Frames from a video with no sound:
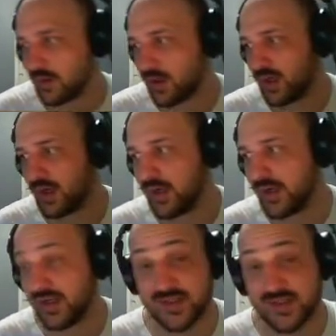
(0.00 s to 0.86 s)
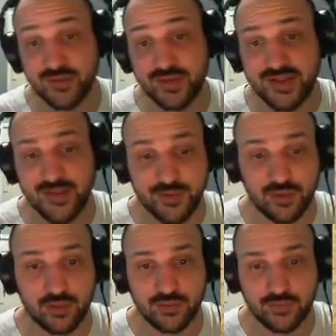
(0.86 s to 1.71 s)
Uh, and it's really
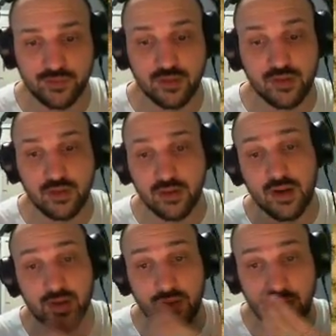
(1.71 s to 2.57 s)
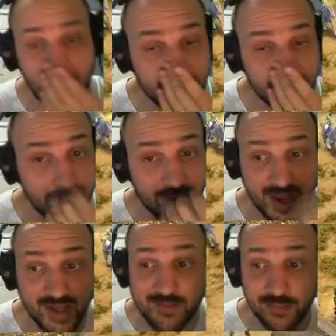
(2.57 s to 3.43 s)
difficult for uh,
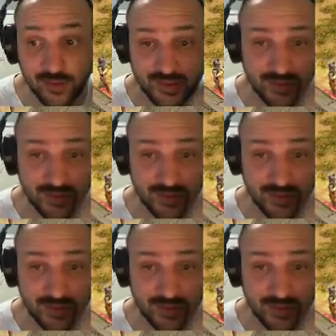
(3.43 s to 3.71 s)
anybody